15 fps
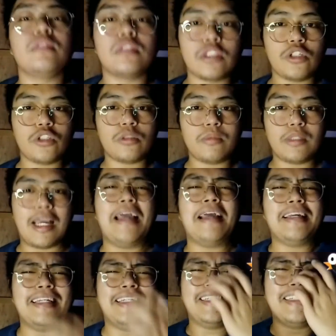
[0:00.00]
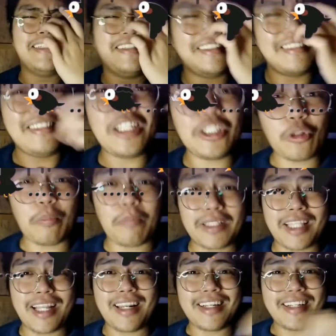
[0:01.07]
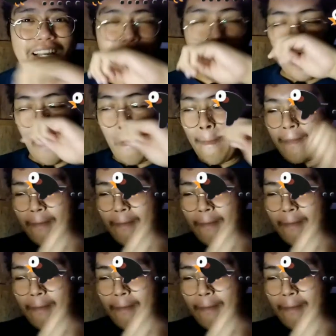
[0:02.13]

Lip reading: Excuse me. Dito pa talaga, no?